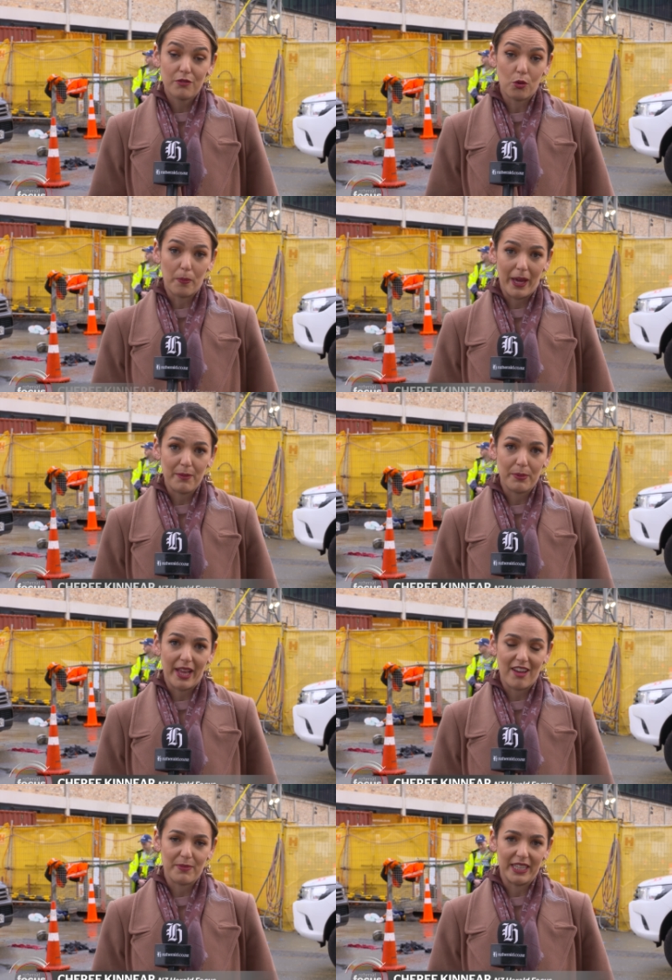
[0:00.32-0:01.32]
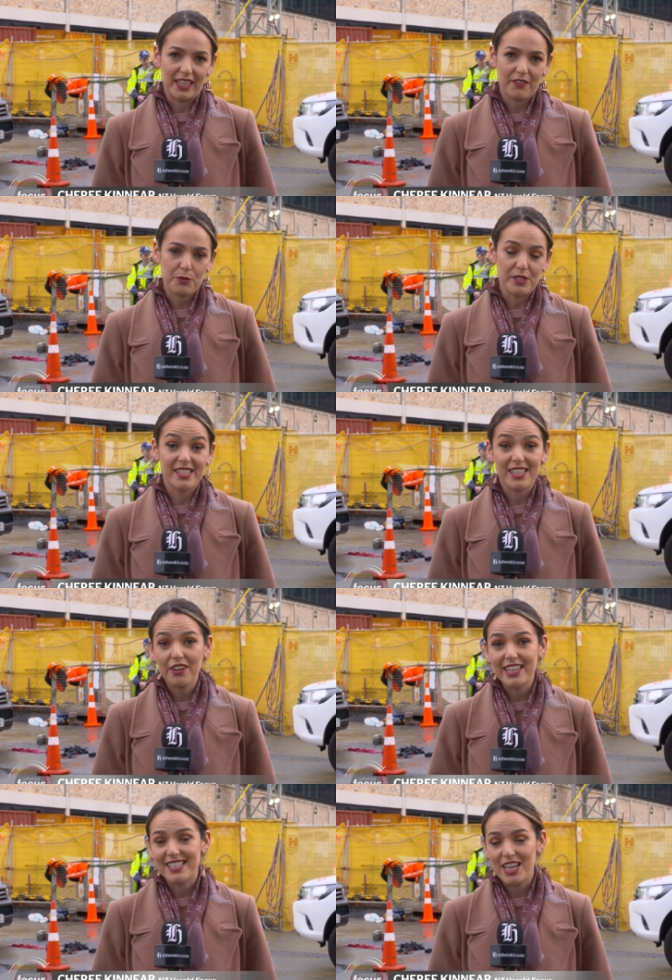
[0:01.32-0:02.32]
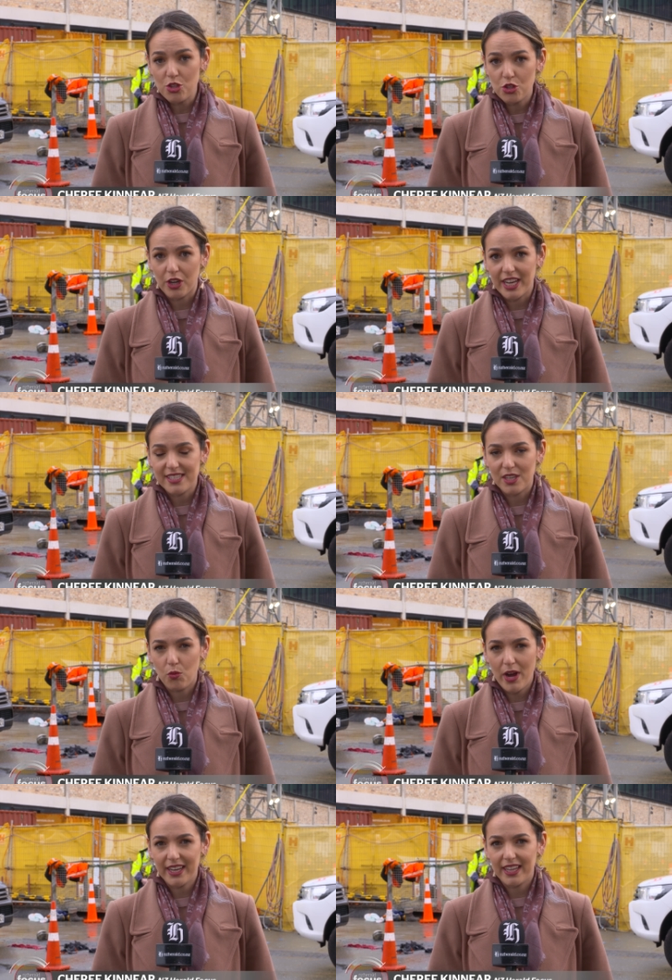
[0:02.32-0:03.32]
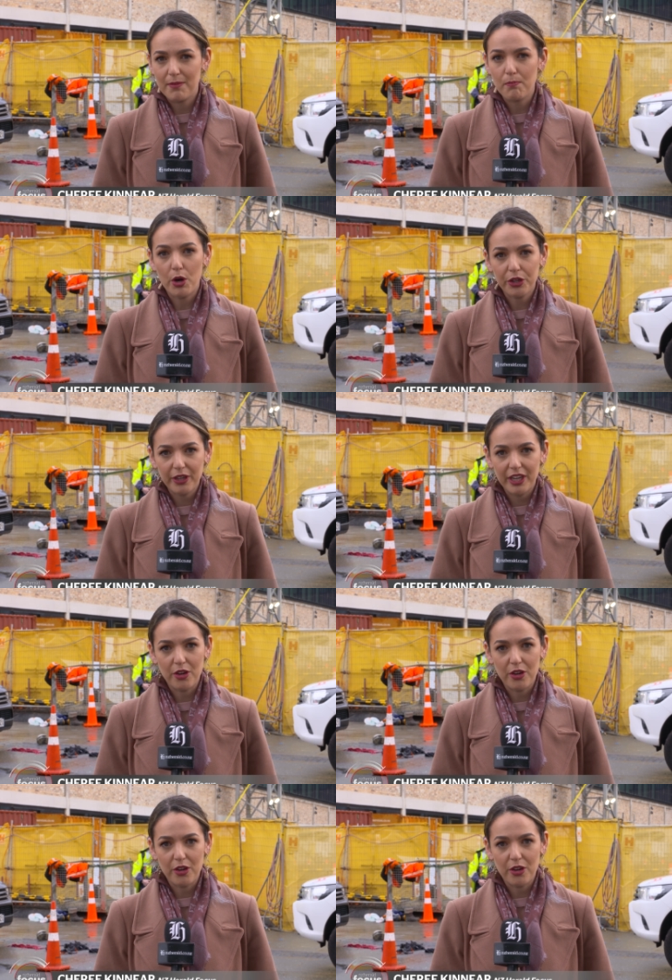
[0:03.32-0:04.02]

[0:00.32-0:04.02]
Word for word: Four people have been left with serious injuries and one in a moderate